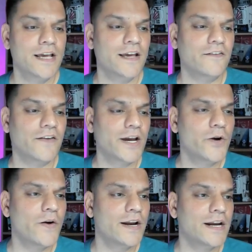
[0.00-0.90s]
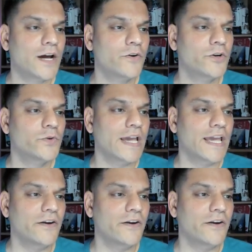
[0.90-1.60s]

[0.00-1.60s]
If I go ahead and now do a